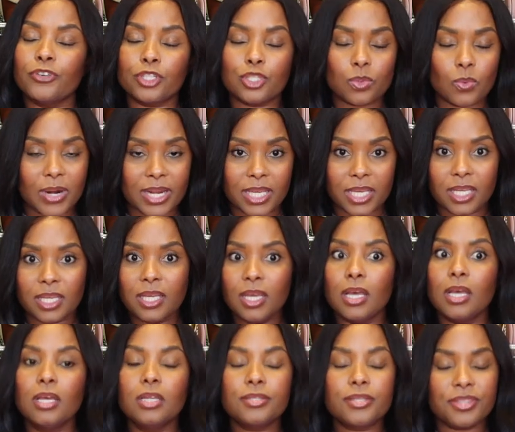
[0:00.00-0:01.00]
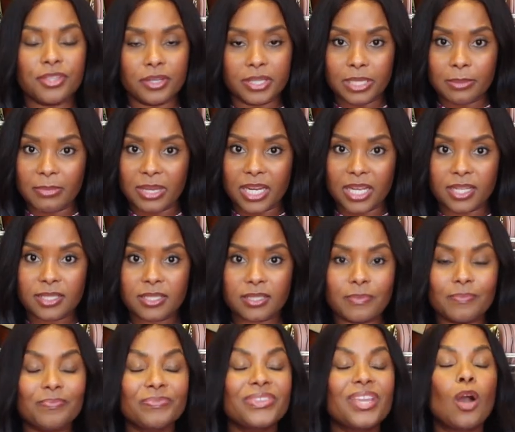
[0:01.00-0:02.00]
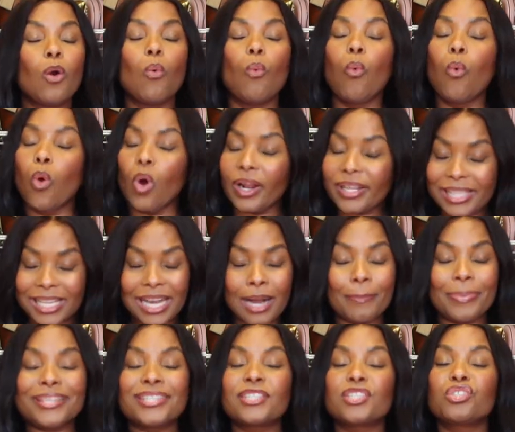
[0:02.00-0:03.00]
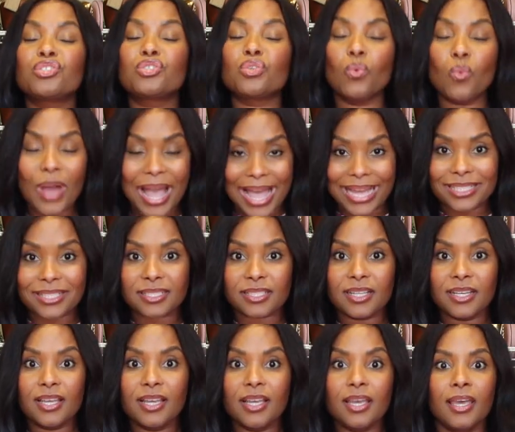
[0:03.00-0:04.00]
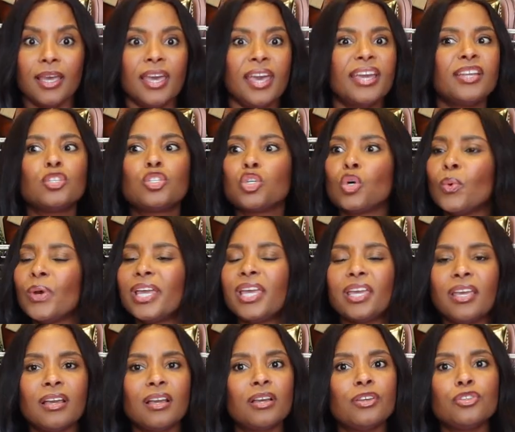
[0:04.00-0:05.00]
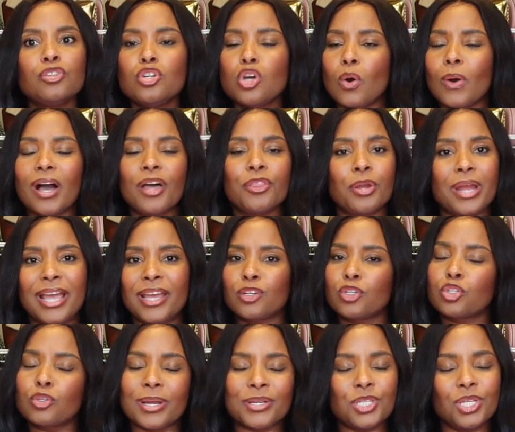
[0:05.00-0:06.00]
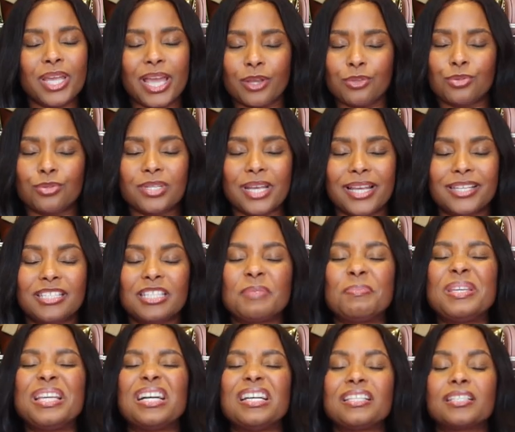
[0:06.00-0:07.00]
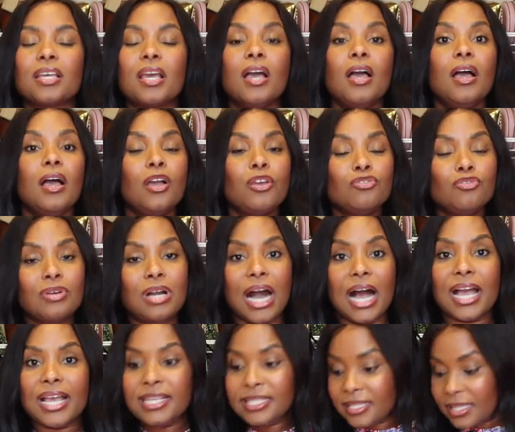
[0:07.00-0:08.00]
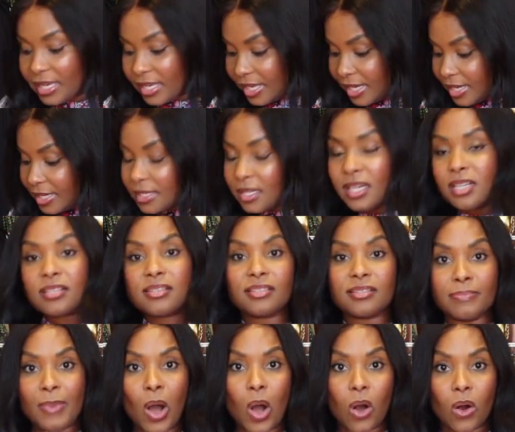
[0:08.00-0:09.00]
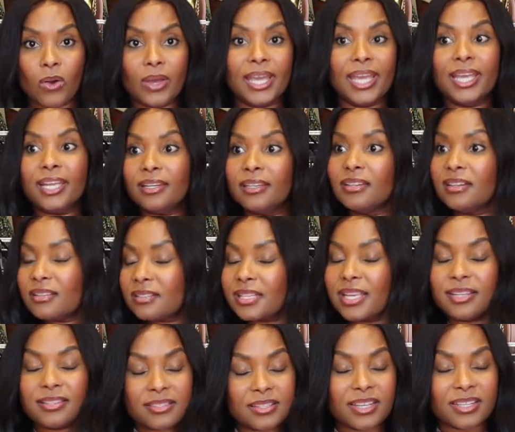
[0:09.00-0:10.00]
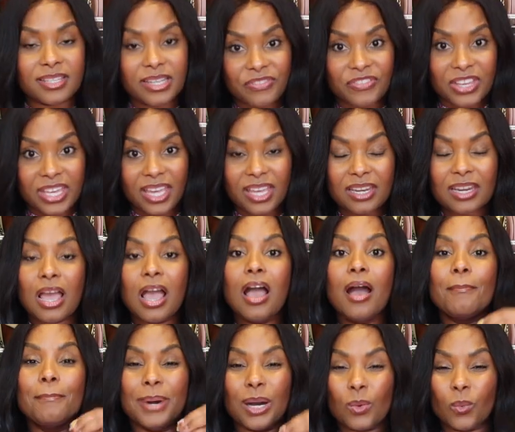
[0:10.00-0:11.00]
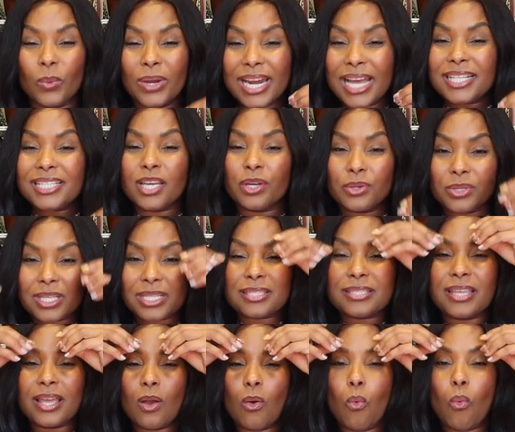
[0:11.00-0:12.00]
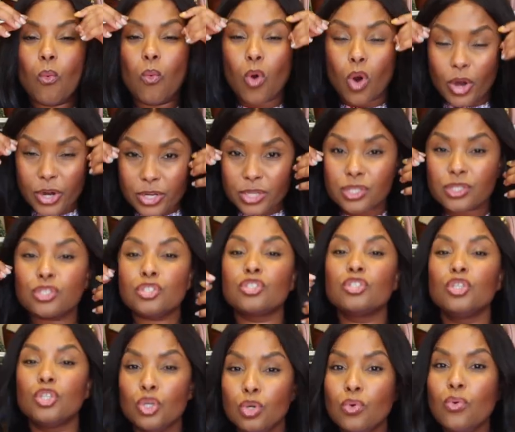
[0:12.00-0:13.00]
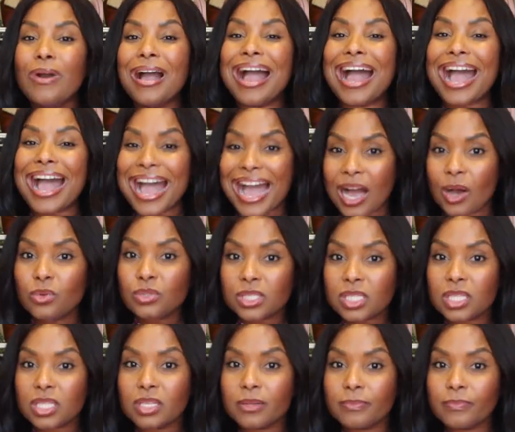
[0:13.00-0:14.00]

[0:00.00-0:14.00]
for 20 to 30 minutes, working up a sweat and doing, you know, other stretching exercises, because you guys, it looks small. It looks insignificant. But when I tell you this thing works you out,